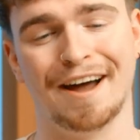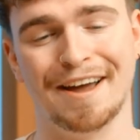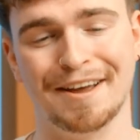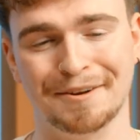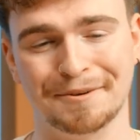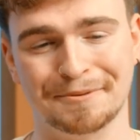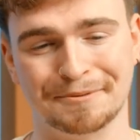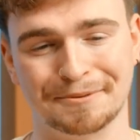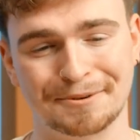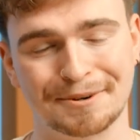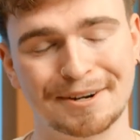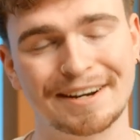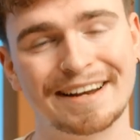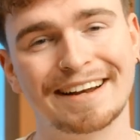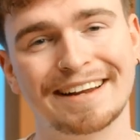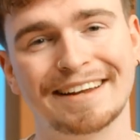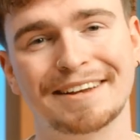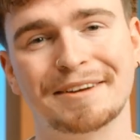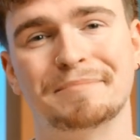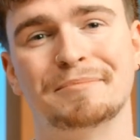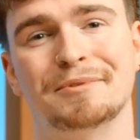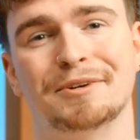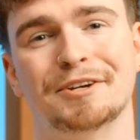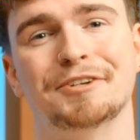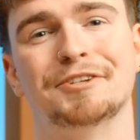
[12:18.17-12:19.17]
I really
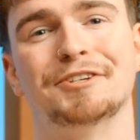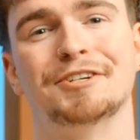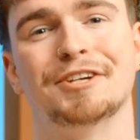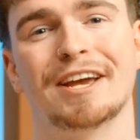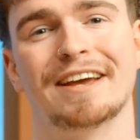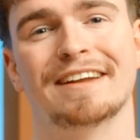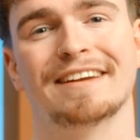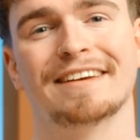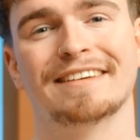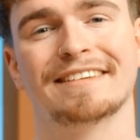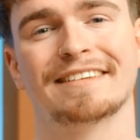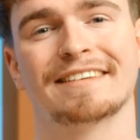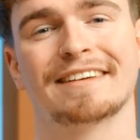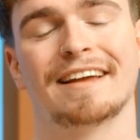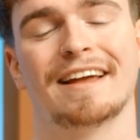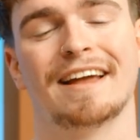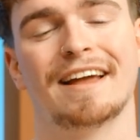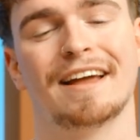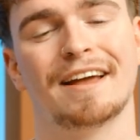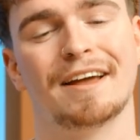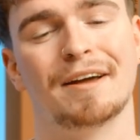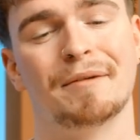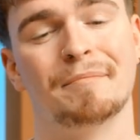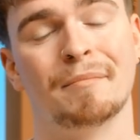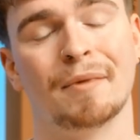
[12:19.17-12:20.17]
appreciate it.
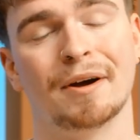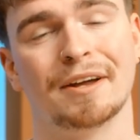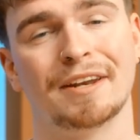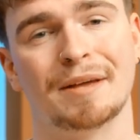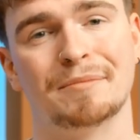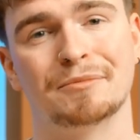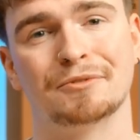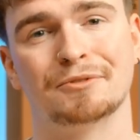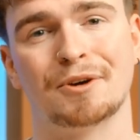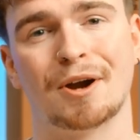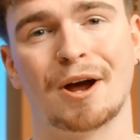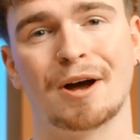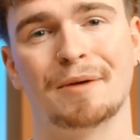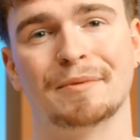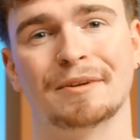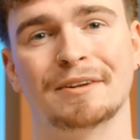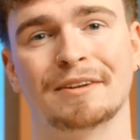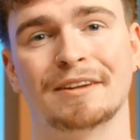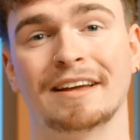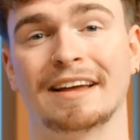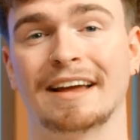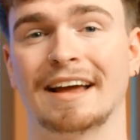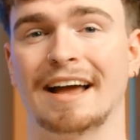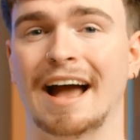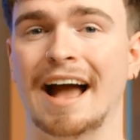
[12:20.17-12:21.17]
My name's
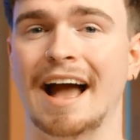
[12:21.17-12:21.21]
Robin,